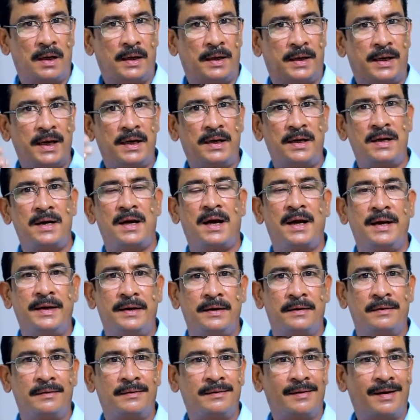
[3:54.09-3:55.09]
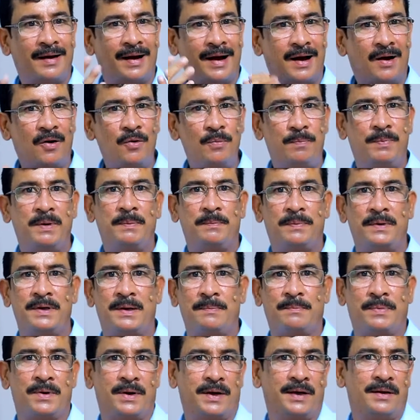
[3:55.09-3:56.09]
get an idea how people
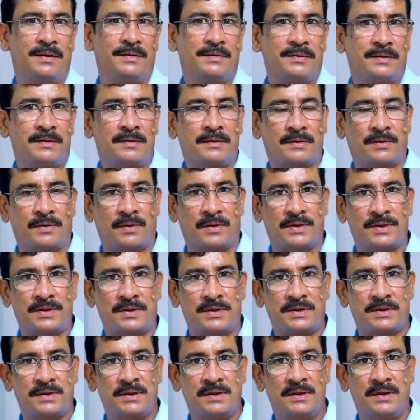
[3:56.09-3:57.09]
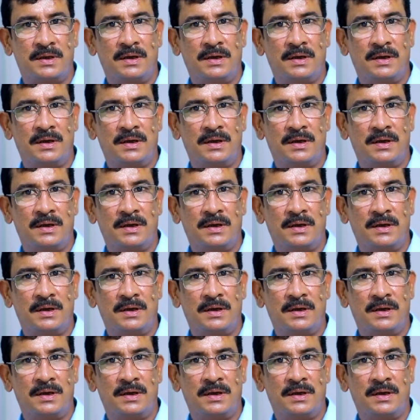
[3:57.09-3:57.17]
are putting it across.